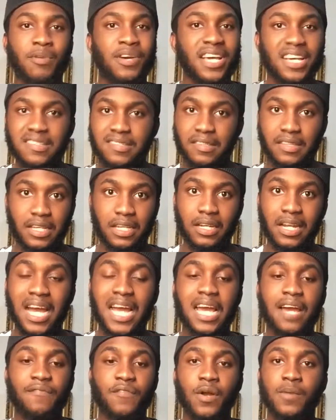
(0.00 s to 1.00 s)
But here's the thing:
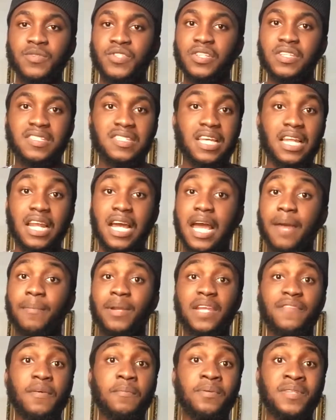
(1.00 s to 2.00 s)
I have come to understand that I
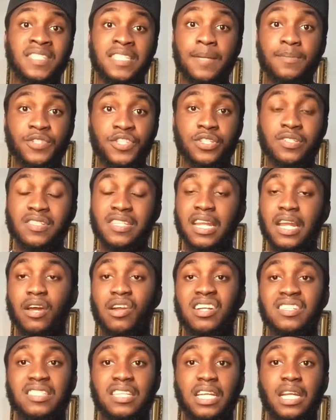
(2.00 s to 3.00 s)
believe in perceptions, and I
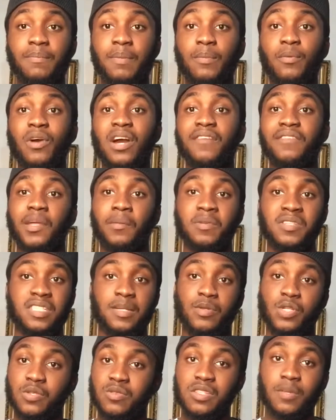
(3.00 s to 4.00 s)
understand that people have their
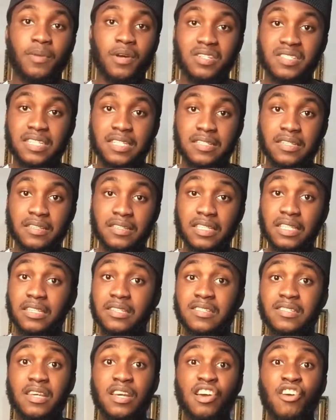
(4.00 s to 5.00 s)
perceptions about certain
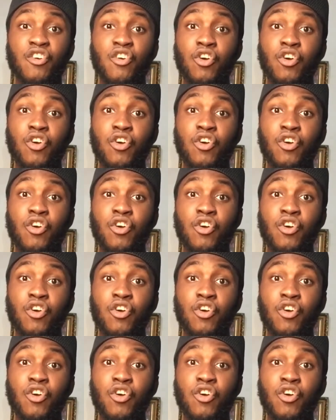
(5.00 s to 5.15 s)
things,